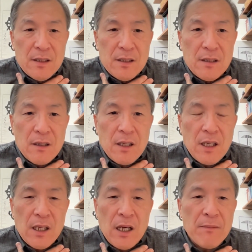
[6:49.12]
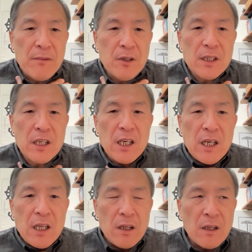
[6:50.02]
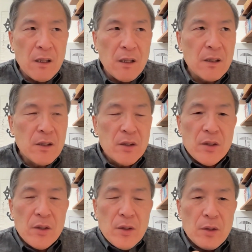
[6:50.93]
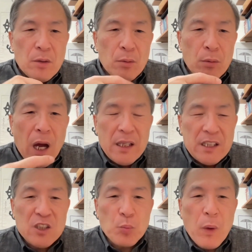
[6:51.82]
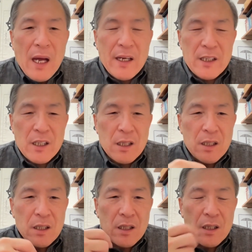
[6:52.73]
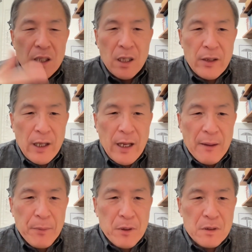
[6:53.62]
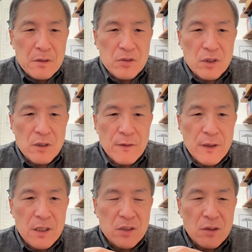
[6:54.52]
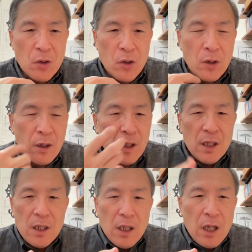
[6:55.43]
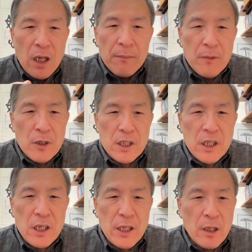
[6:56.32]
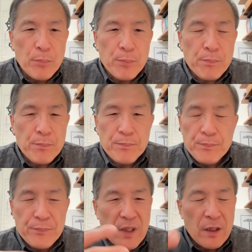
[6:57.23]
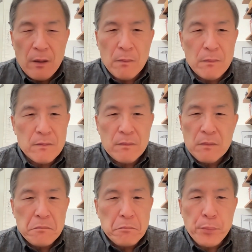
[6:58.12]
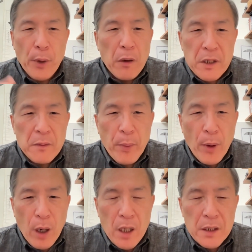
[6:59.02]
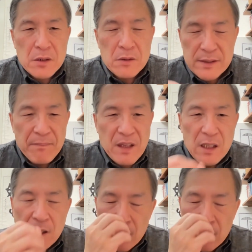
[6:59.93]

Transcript: Okay, I'm looking at the rot spot on the apple surface, or I'm looking at a you know broken parts or something.